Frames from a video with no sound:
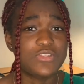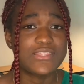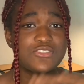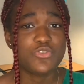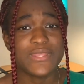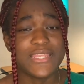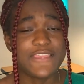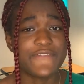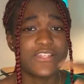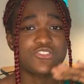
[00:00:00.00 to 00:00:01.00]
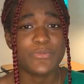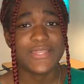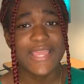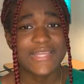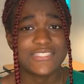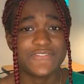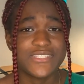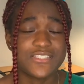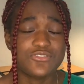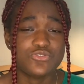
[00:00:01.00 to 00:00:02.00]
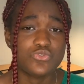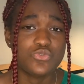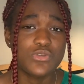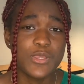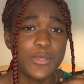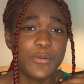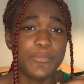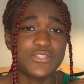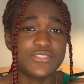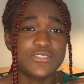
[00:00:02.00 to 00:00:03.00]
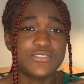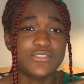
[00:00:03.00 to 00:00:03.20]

there's so many events, so many activities to do, but